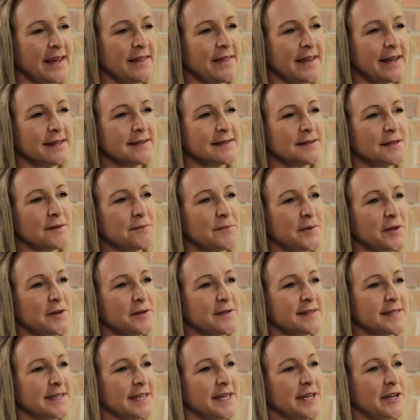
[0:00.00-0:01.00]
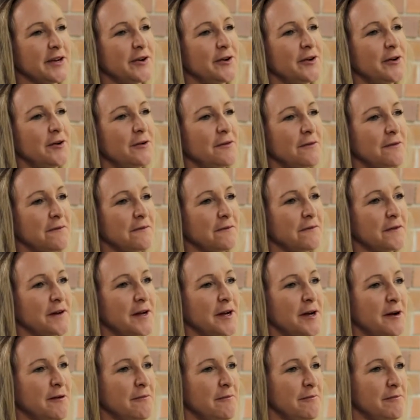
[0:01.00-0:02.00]
And that's the beauty of,
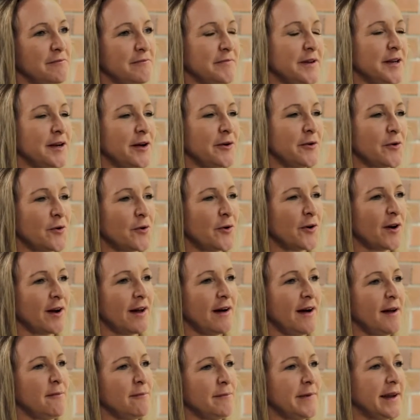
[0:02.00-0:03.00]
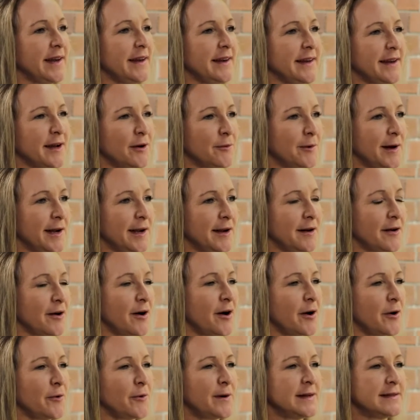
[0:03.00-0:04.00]
you know, online media, where
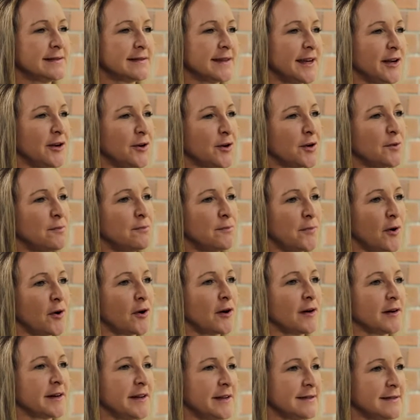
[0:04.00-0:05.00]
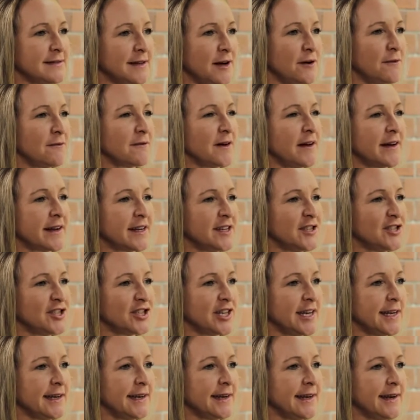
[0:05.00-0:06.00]
I always say you can bottle yourself like a
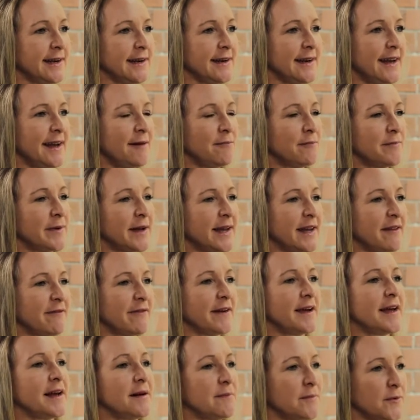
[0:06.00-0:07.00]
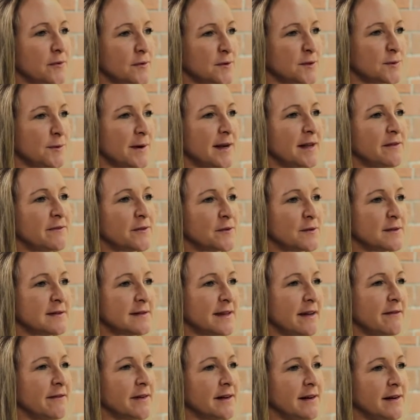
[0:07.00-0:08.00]
genie and be available
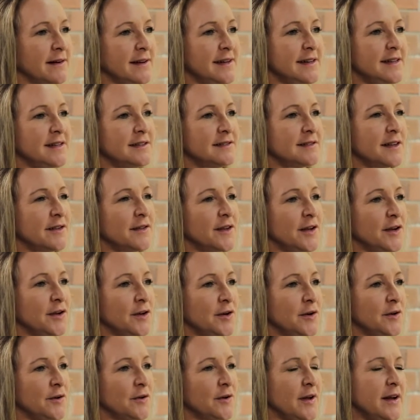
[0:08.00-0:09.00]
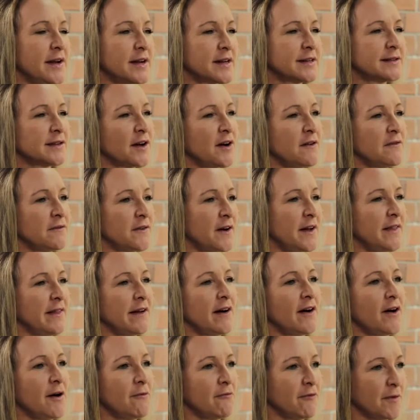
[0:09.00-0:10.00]
24/7 so that you, because I find
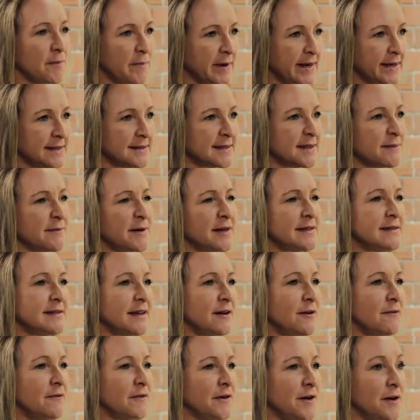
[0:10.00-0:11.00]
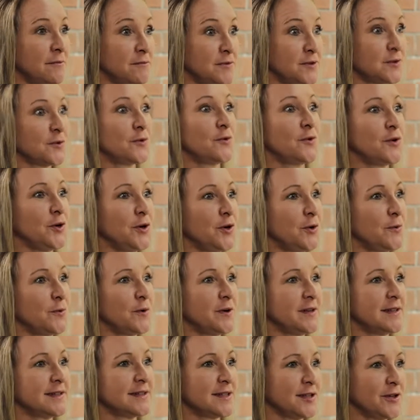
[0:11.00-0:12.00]
that I'm repeating myself, and I'm sure you
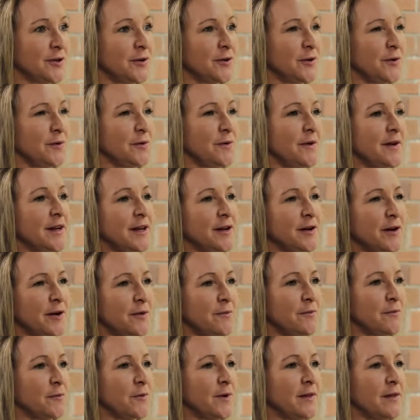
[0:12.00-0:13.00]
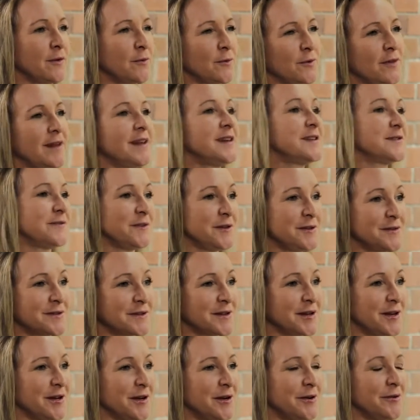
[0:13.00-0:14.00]
would too, you know, with all the
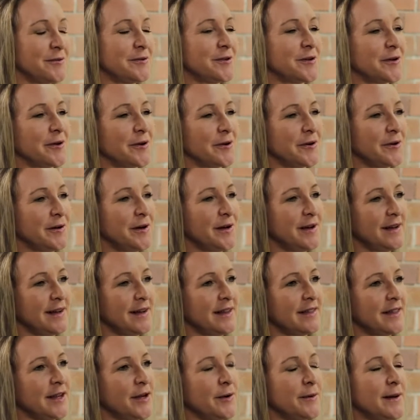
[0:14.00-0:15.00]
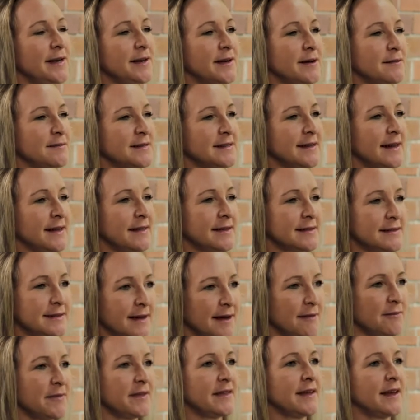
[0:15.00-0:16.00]
interviews that you do, that you end up saying the
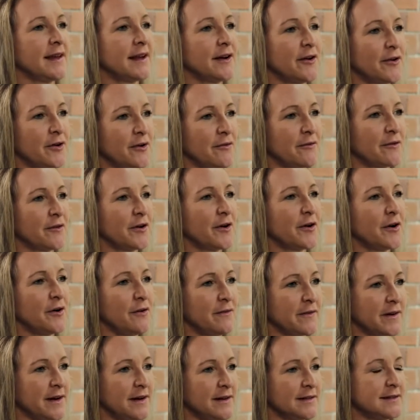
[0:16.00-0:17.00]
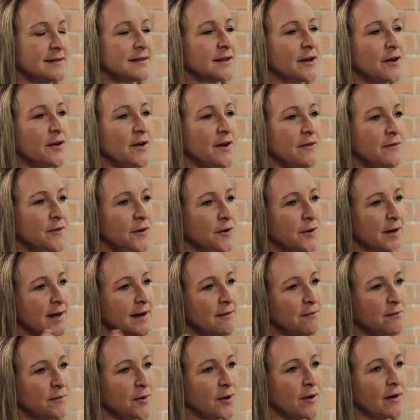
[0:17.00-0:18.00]
same thing over and over. So if you
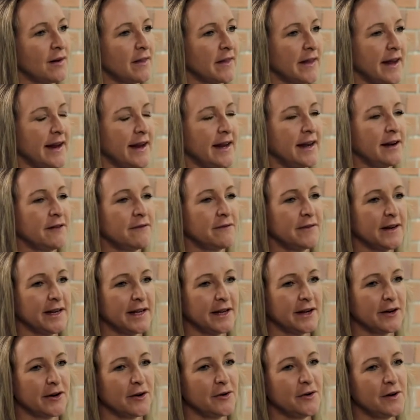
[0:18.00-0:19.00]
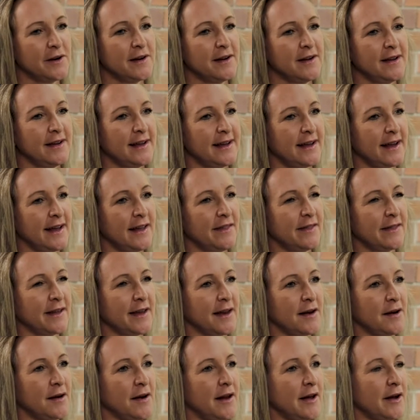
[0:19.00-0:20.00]
can bottle that in a video and
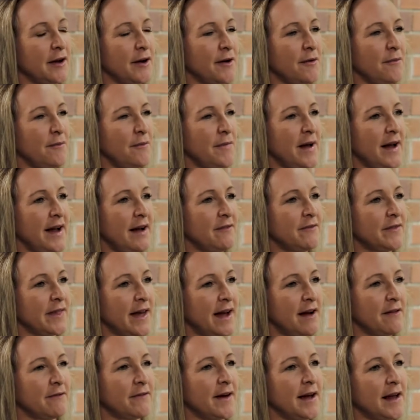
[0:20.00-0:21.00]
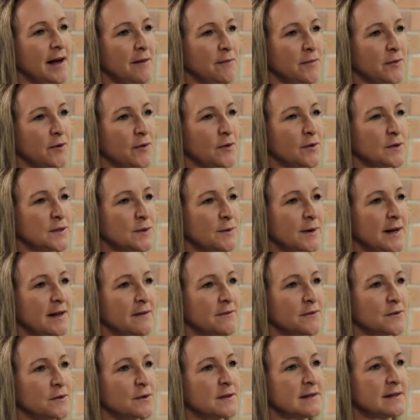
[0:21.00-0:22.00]
then have that available
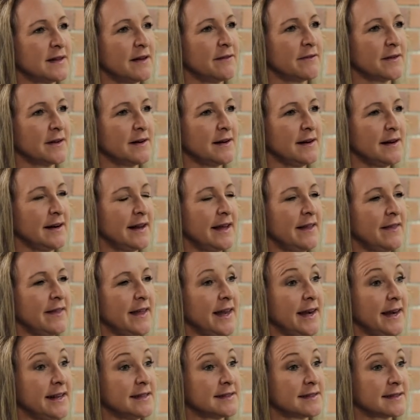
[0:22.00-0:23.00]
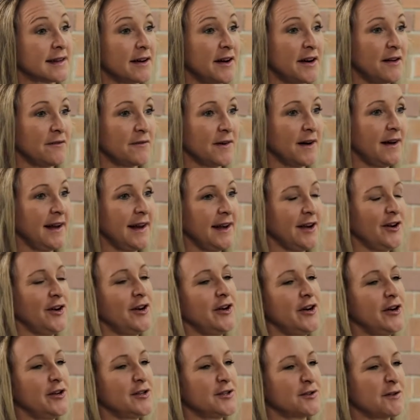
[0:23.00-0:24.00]
24/7, and then it's kind of like
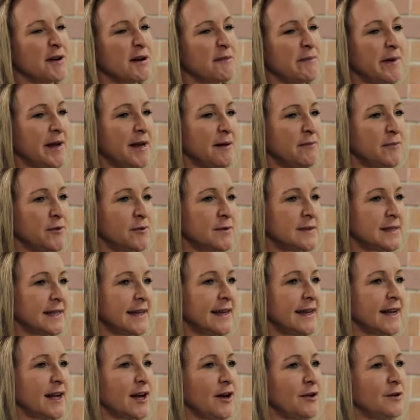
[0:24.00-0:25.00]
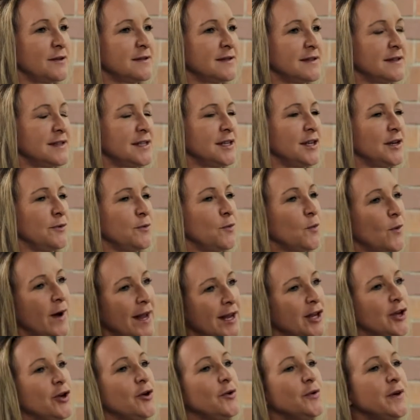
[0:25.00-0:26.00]
nurturing people to get closer to
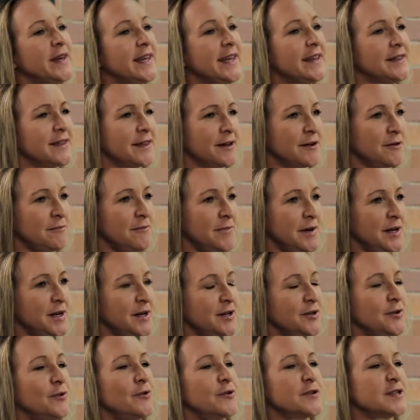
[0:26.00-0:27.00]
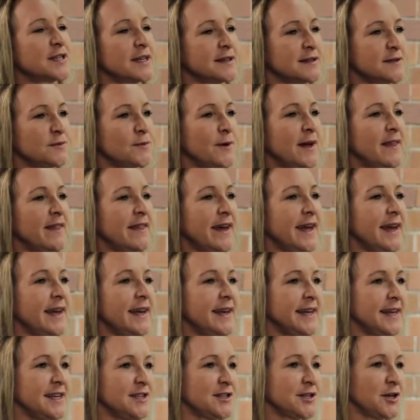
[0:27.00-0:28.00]
where you need them, not just where they
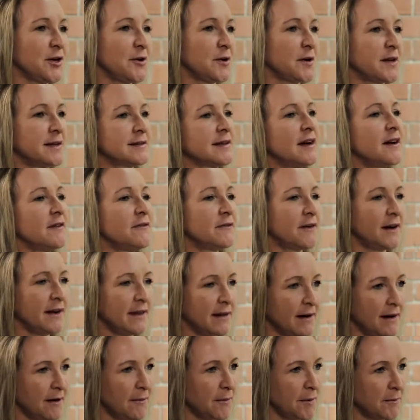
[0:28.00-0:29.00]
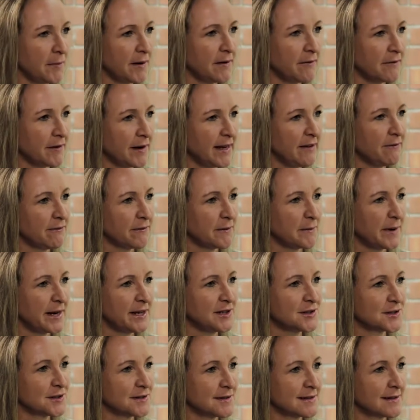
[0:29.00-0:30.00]
need you. Because I find that I'm a bit of an
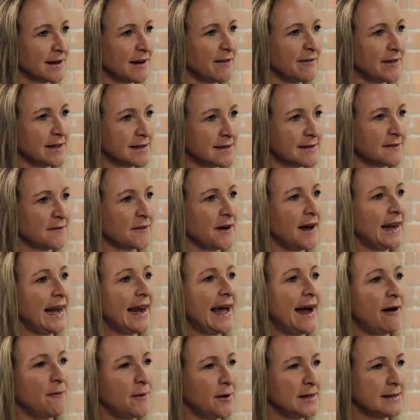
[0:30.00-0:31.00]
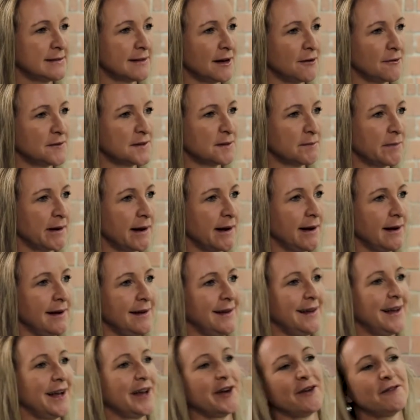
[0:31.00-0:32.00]
information service if I allow myself to be,
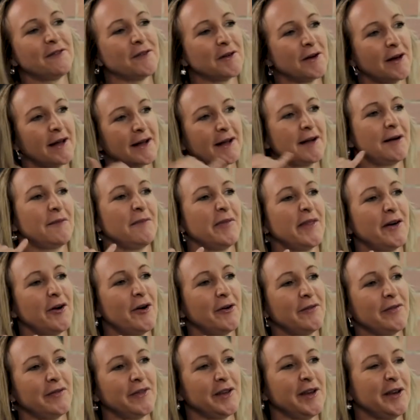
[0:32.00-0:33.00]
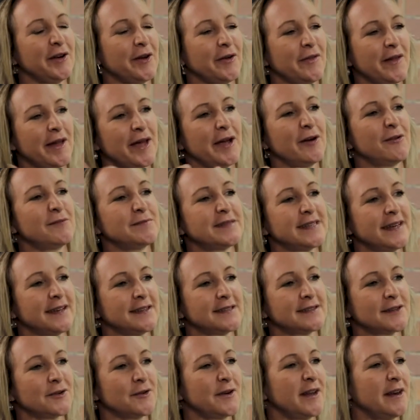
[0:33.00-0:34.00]
and I feel like I'm the, you know, the help
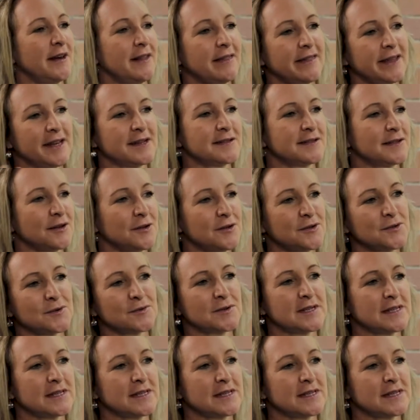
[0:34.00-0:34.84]
desk on anything social